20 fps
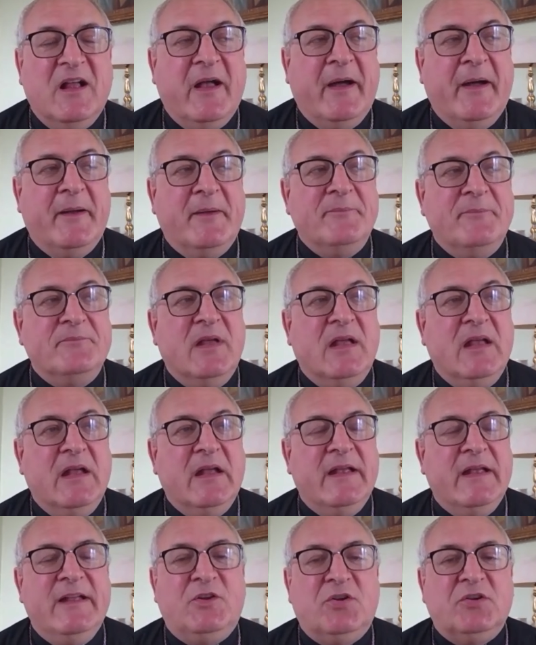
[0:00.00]
Um,
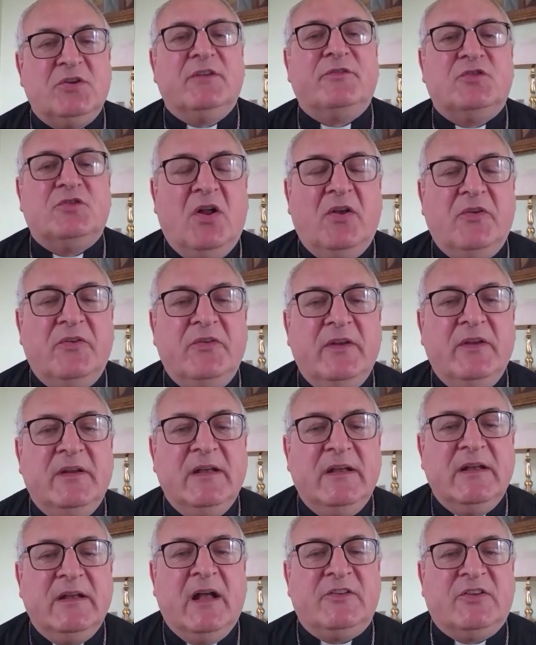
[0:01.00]
he could have gone
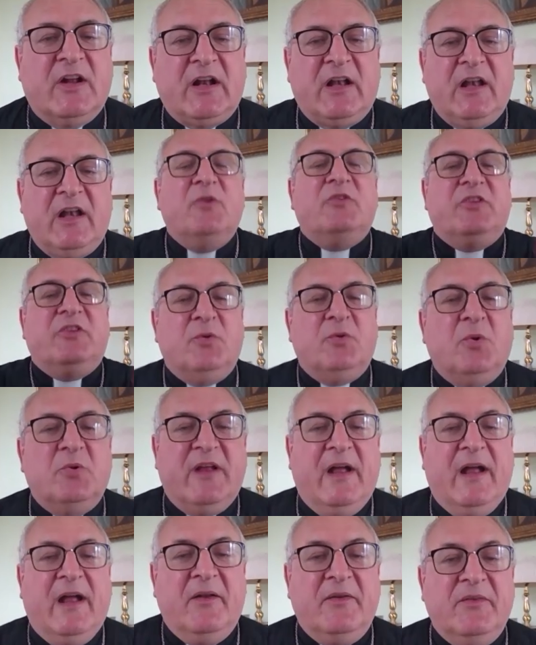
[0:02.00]
to close it all
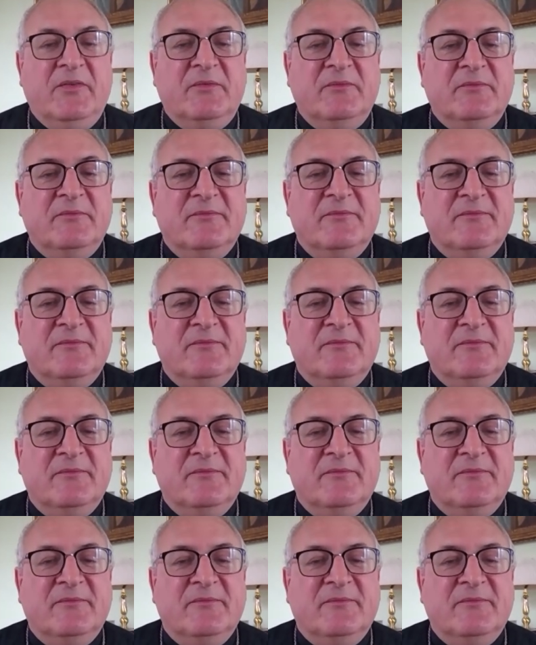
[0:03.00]
down.